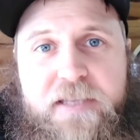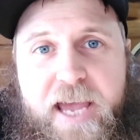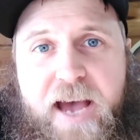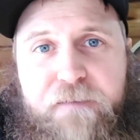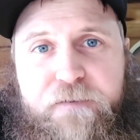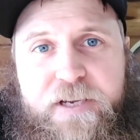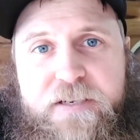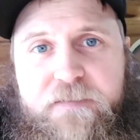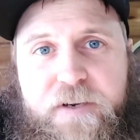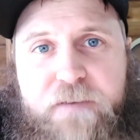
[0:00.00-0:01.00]
that they have for
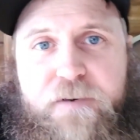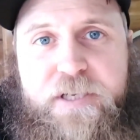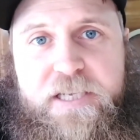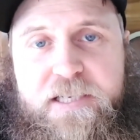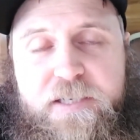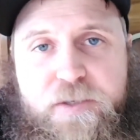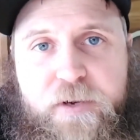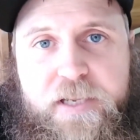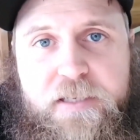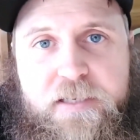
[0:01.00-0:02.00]
each of their different yeast
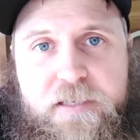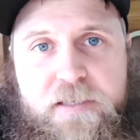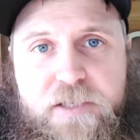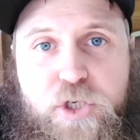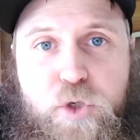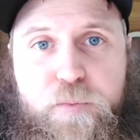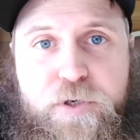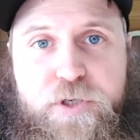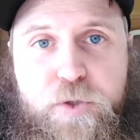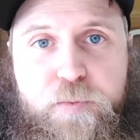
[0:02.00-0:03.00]
strains is
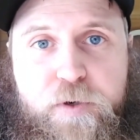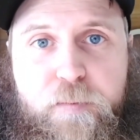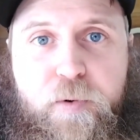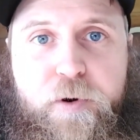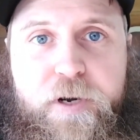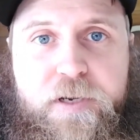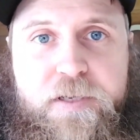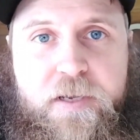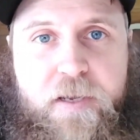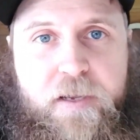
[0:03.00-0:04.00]
super
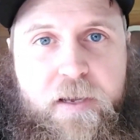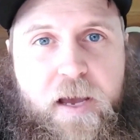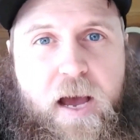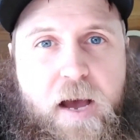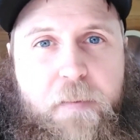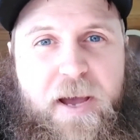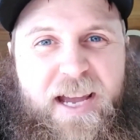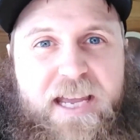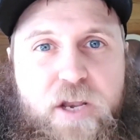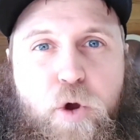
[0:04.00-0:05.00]
important.
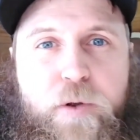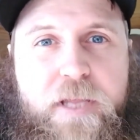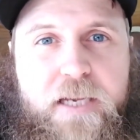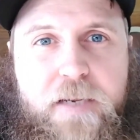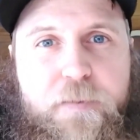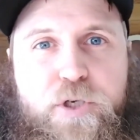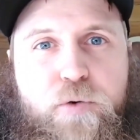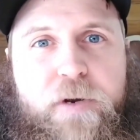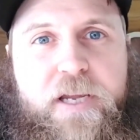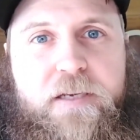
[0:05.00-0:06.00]
Again, knowing that
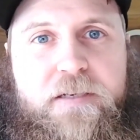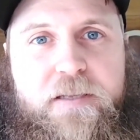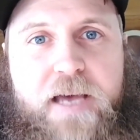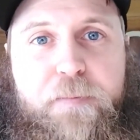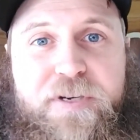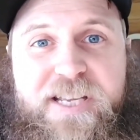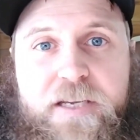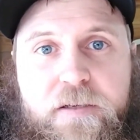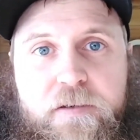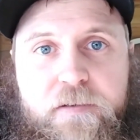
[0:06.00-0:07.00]
temperature range that
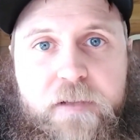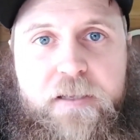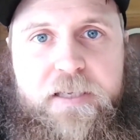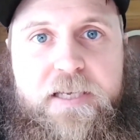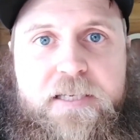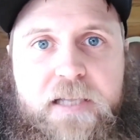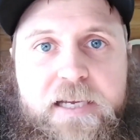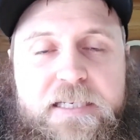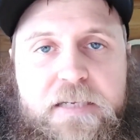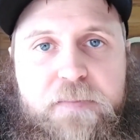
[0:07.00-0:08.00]
particular yeast
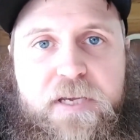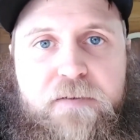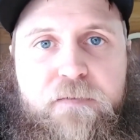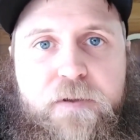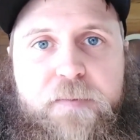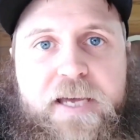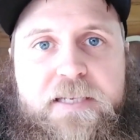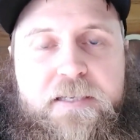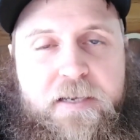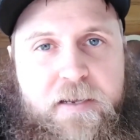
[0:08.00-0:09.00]
likes to be for the
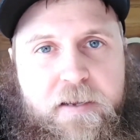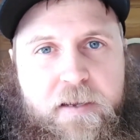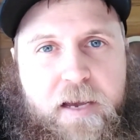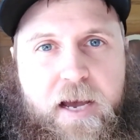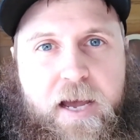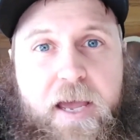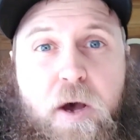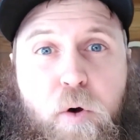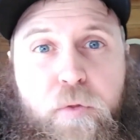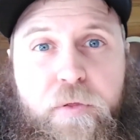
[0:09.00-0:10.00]
best
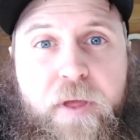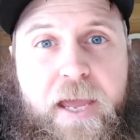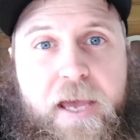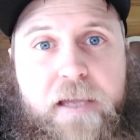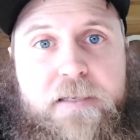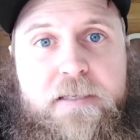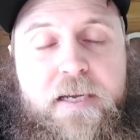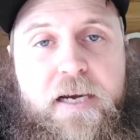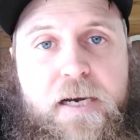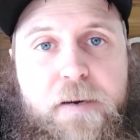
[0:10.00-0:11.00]
health and